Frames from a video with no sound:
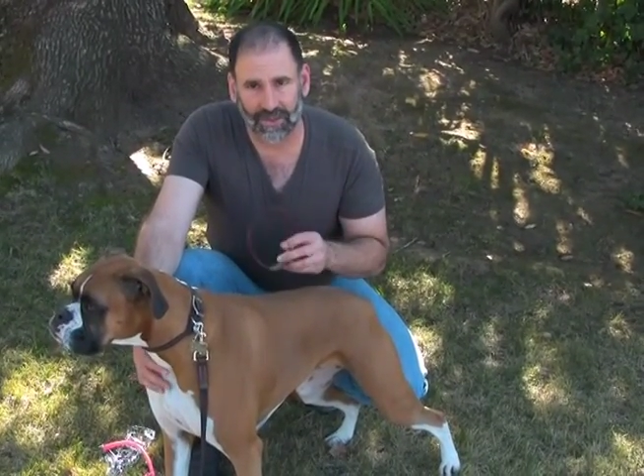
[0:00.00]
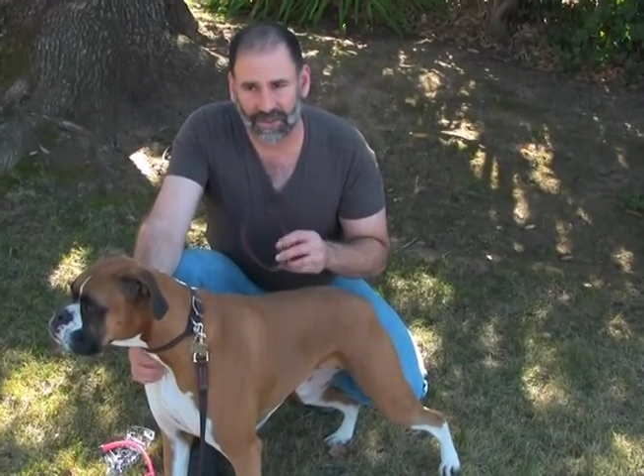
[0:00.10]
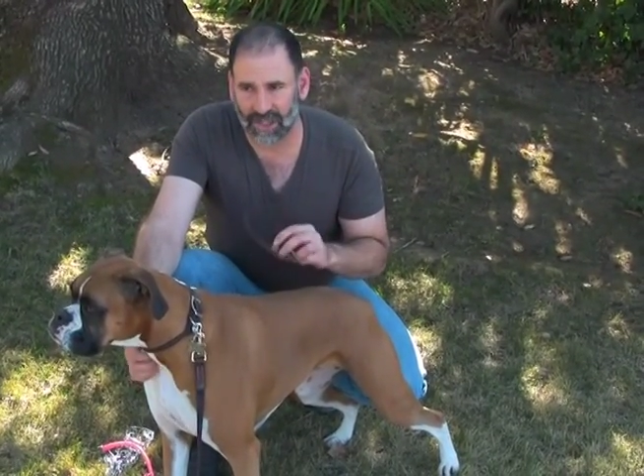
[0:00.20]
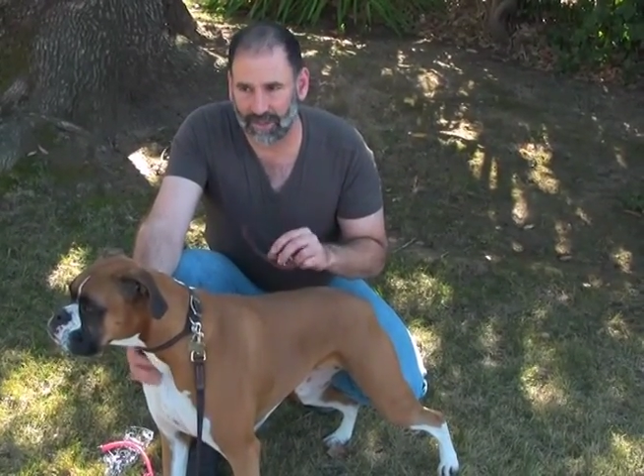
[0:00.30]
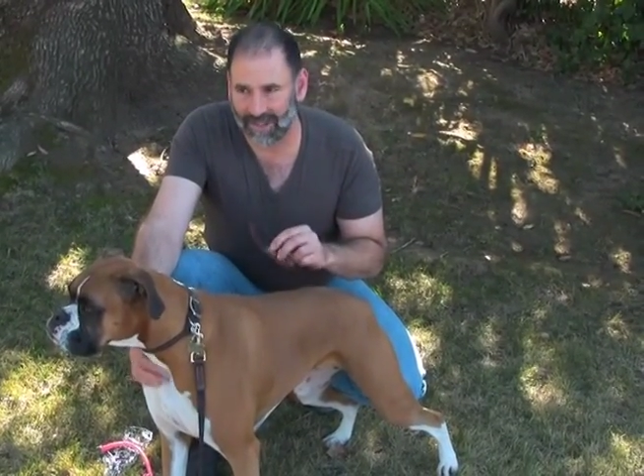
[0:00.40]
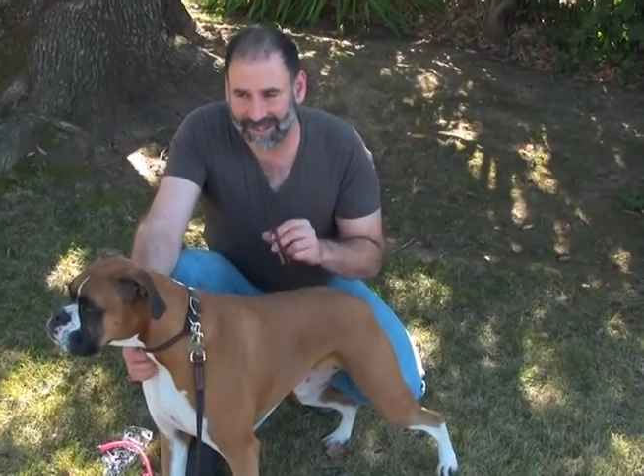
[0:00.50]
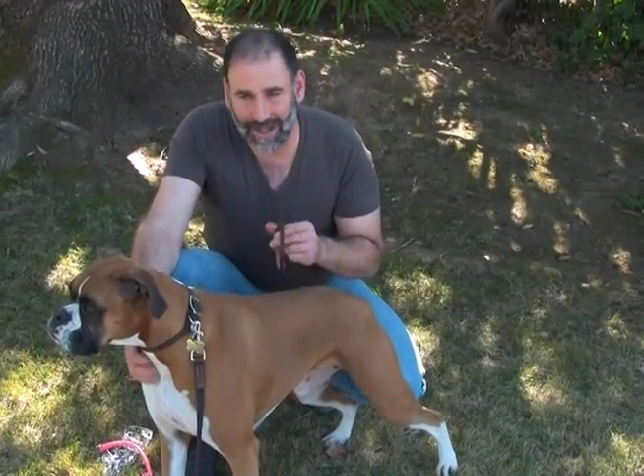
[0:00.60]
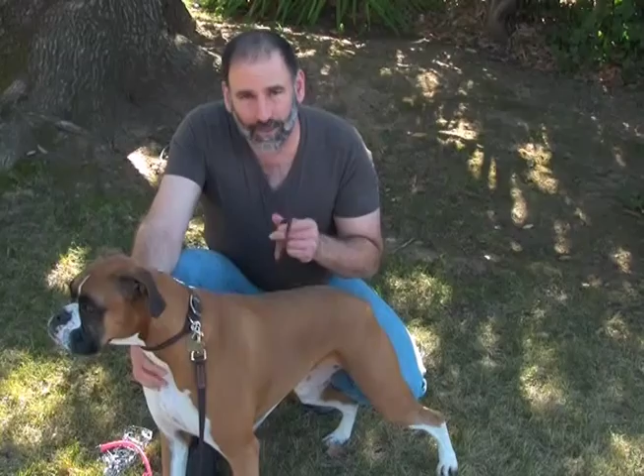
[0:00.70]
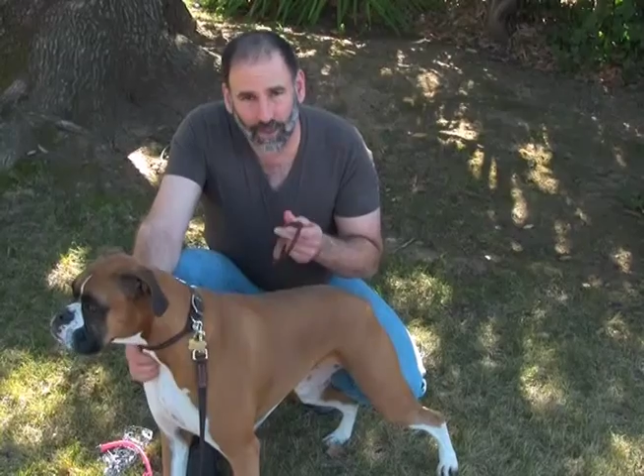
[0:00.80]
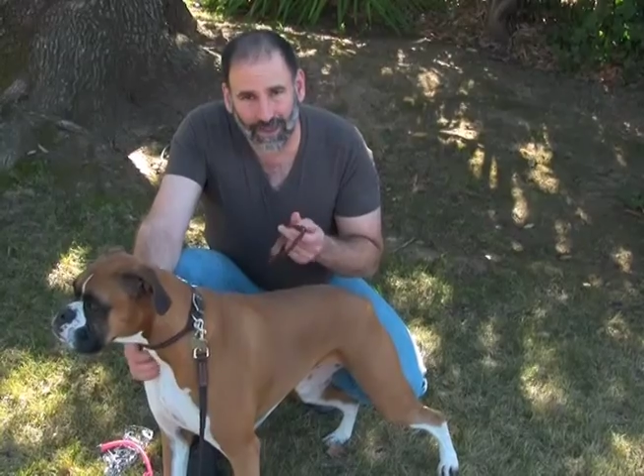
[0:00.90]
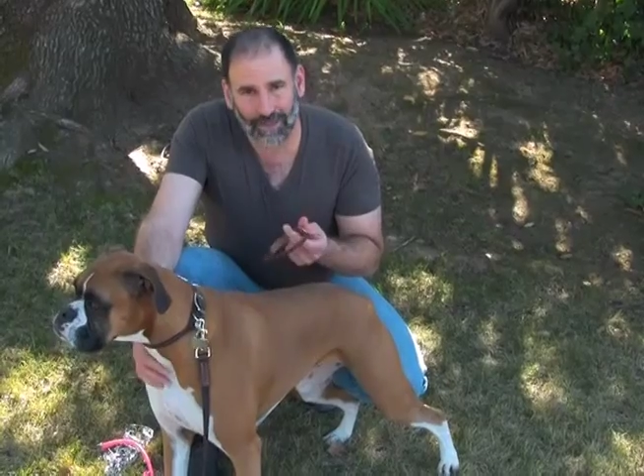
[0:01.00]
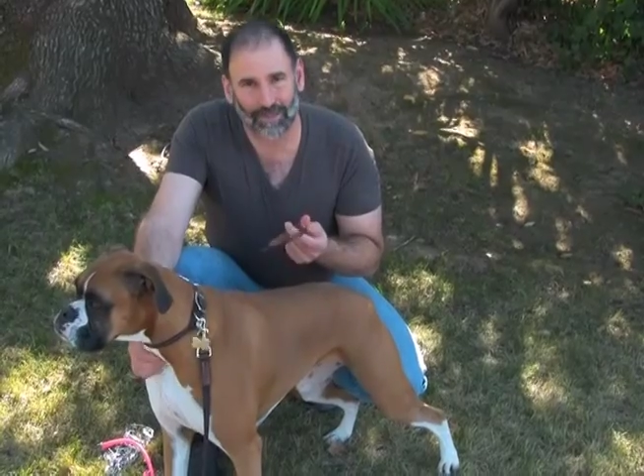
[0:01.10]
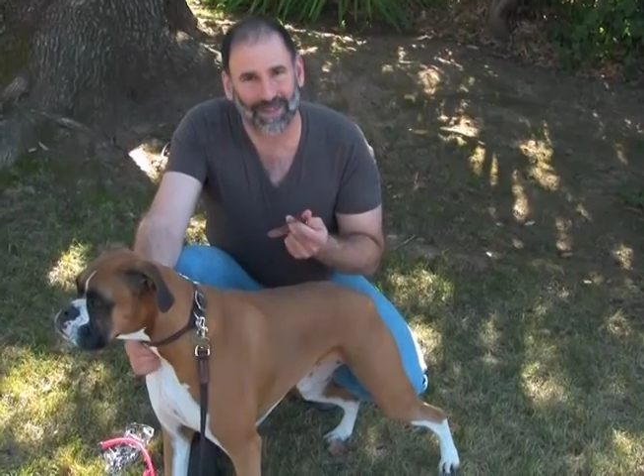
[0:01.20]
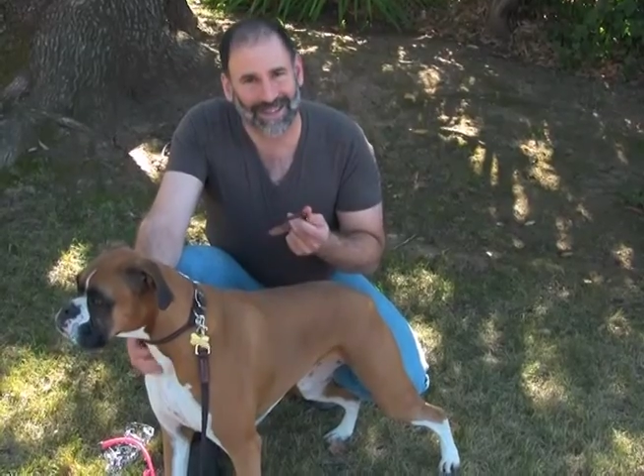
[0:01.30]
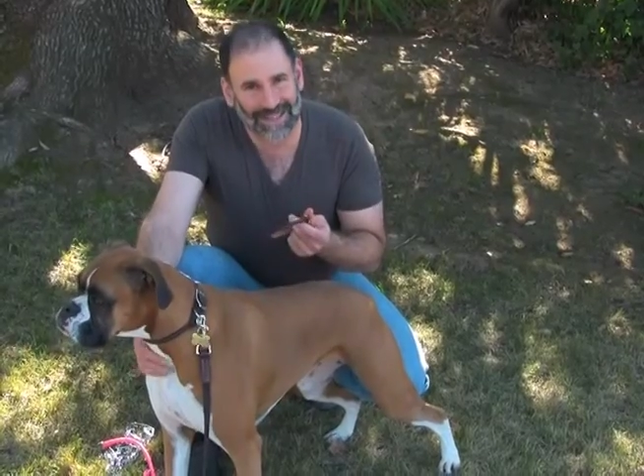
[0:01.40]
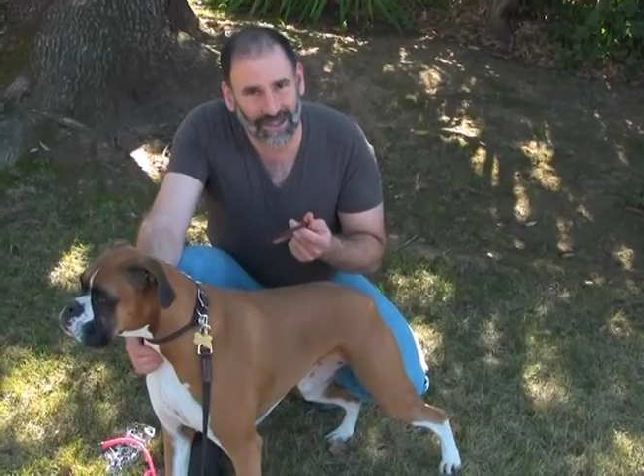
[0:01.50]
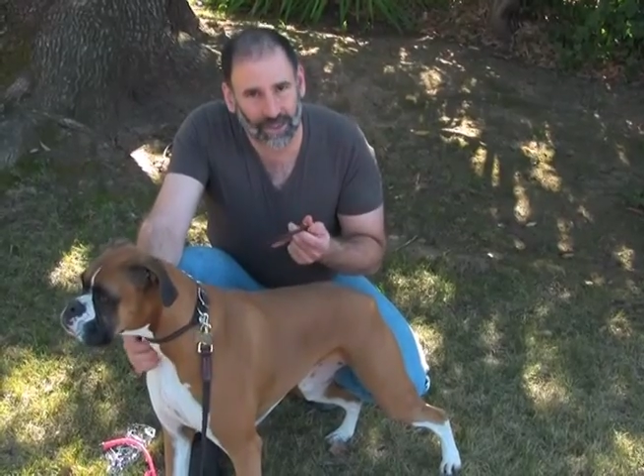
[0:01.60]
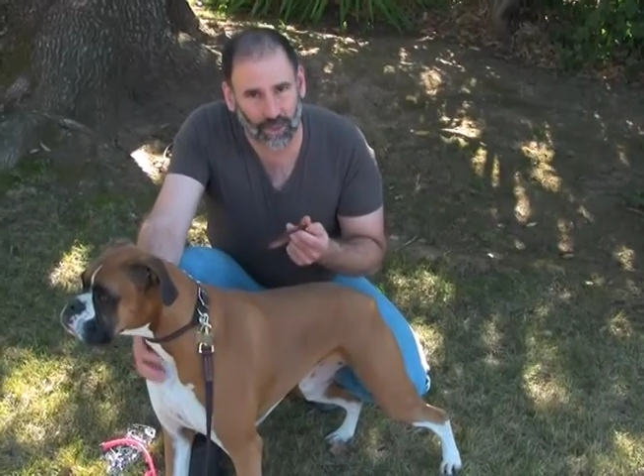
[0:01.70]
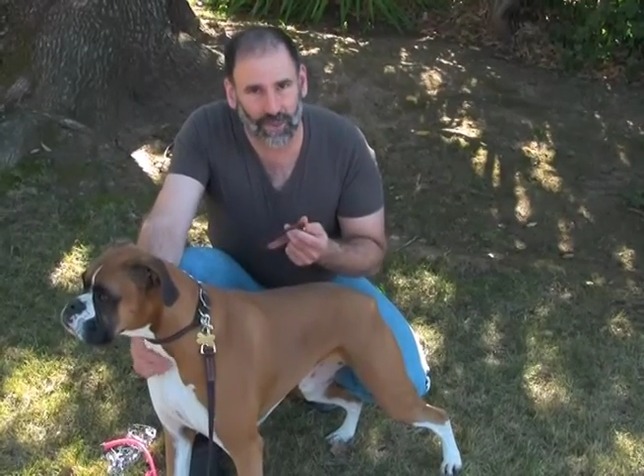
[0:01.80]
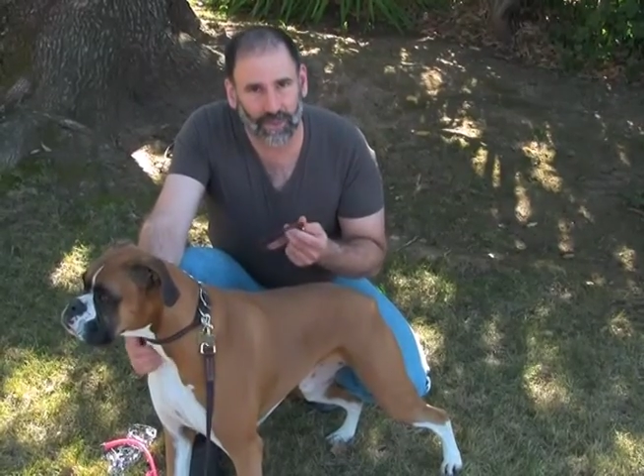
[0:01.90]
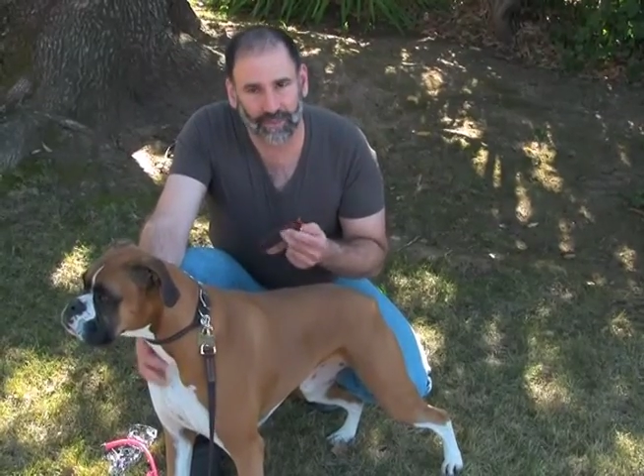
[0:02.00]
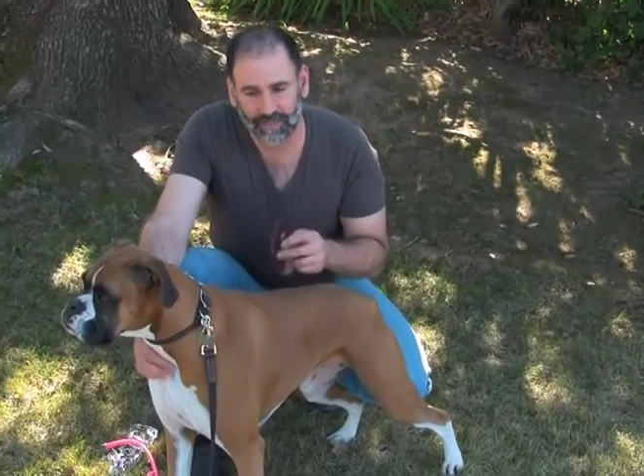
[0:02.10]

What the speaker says: it's going to be a lot more unpleasant to her.